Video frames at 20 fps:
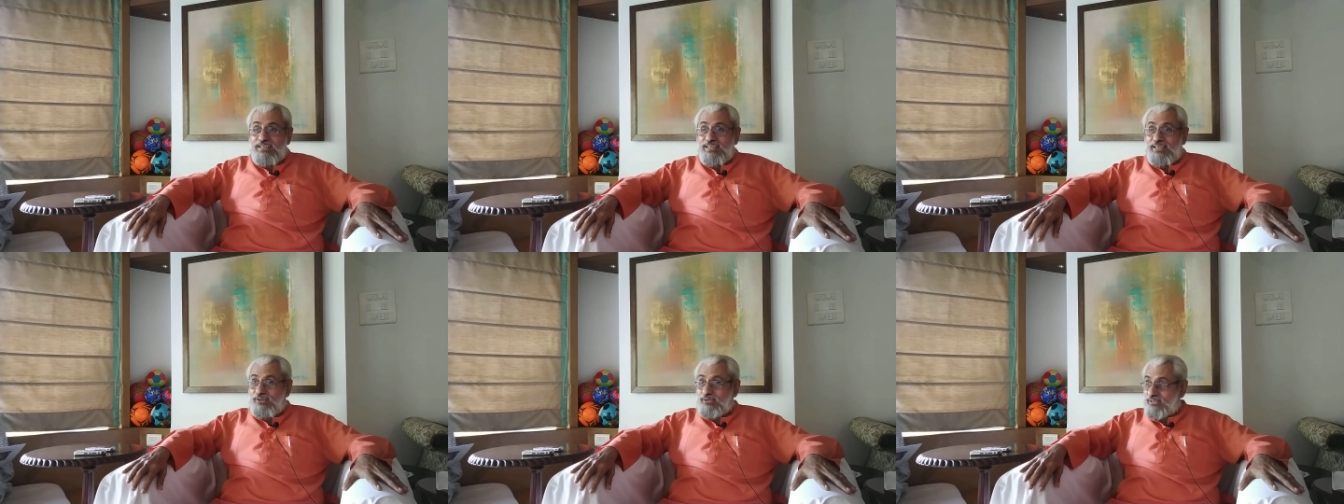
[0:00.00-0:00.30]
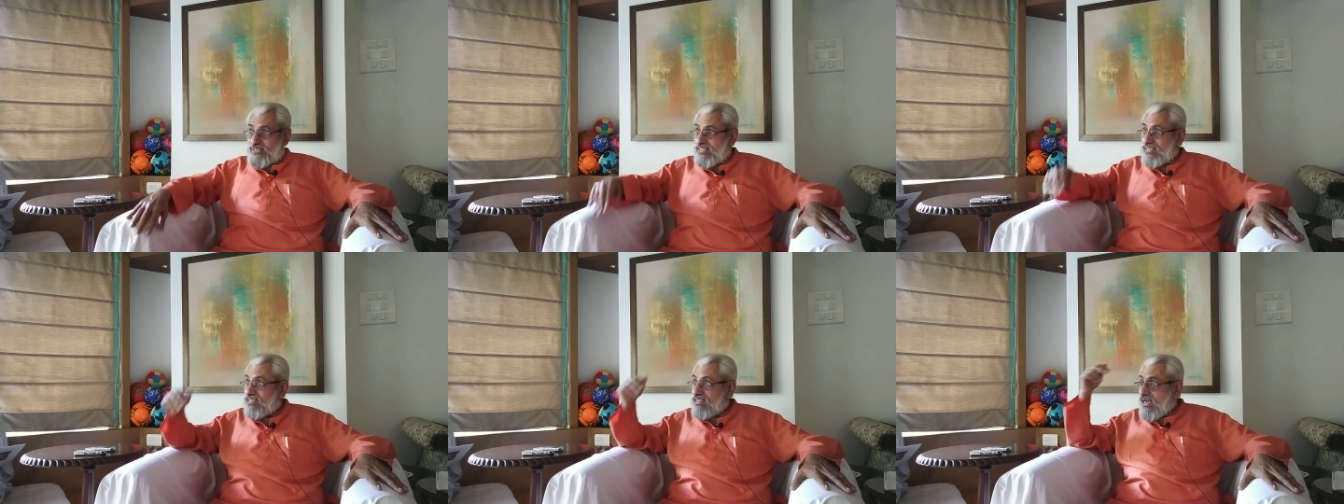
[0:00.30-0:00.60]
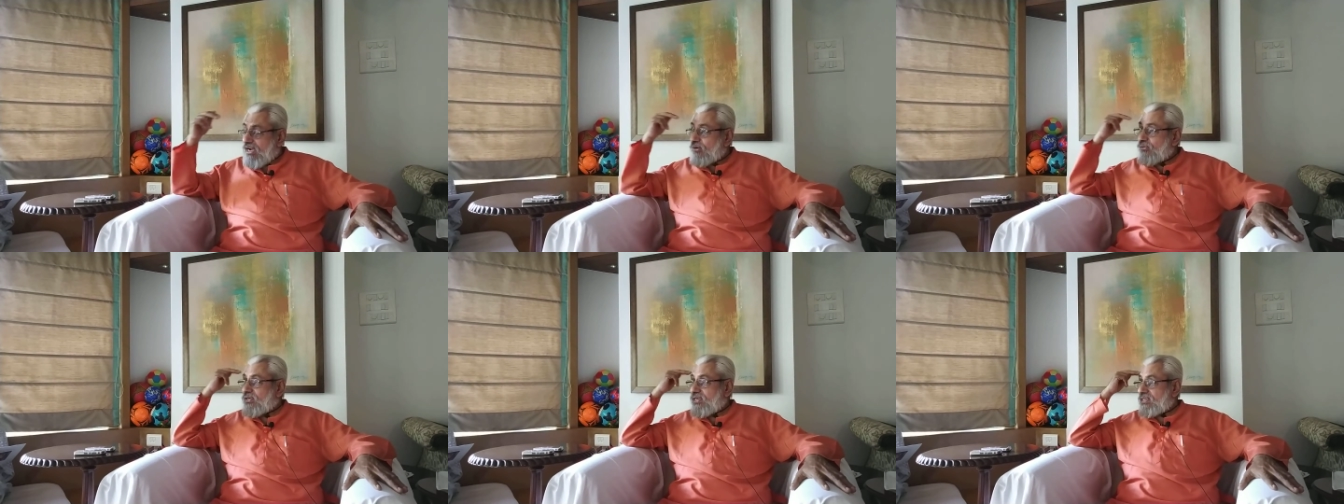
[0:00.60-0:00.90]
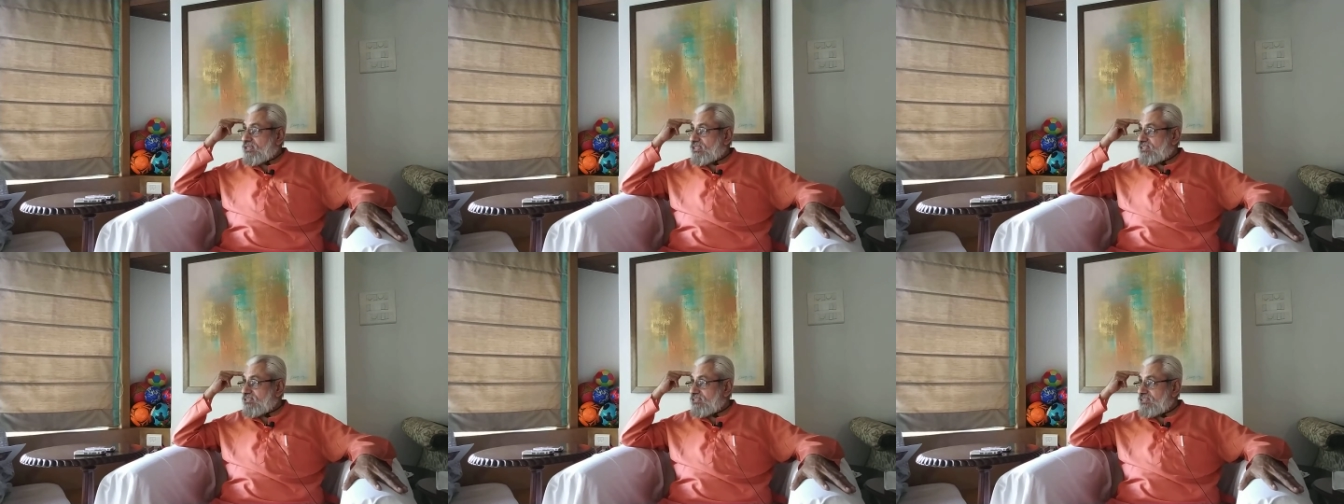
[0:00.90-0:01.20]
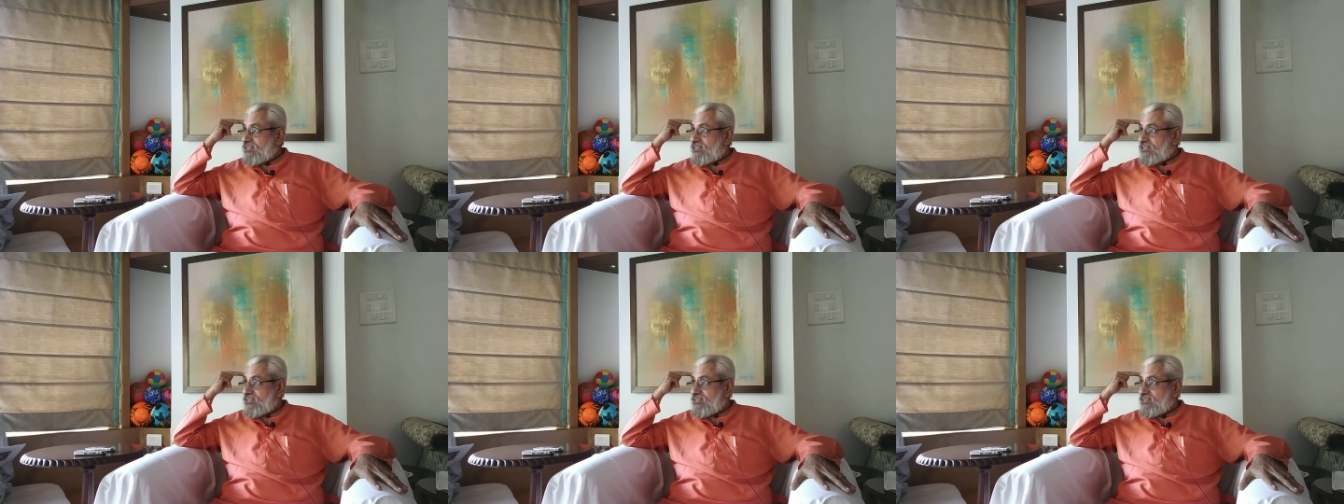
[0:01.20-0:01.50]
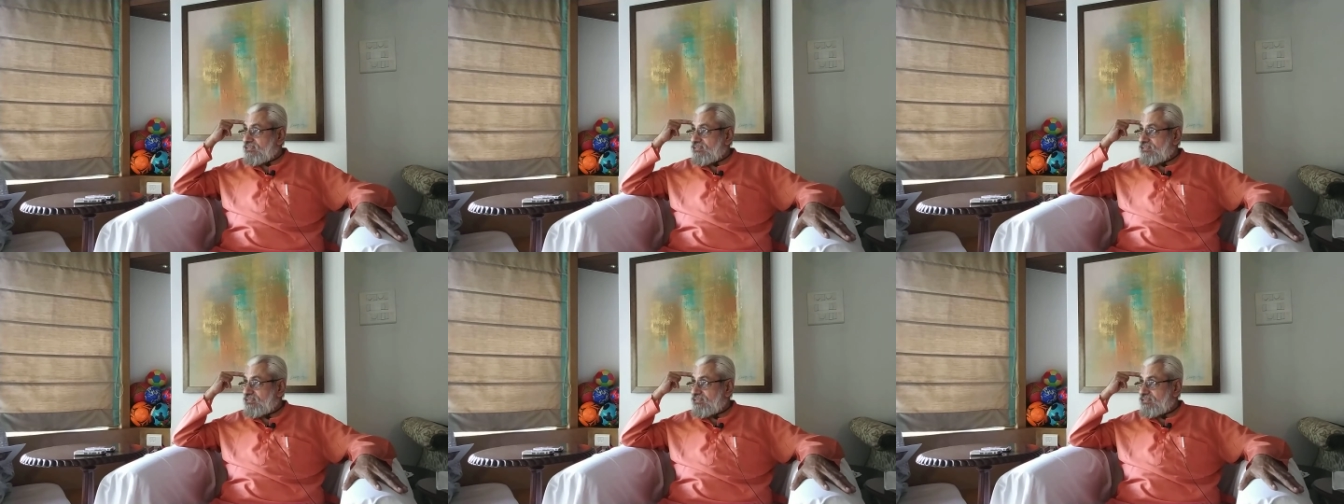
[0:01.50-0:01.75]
Can you see how conditioning it is?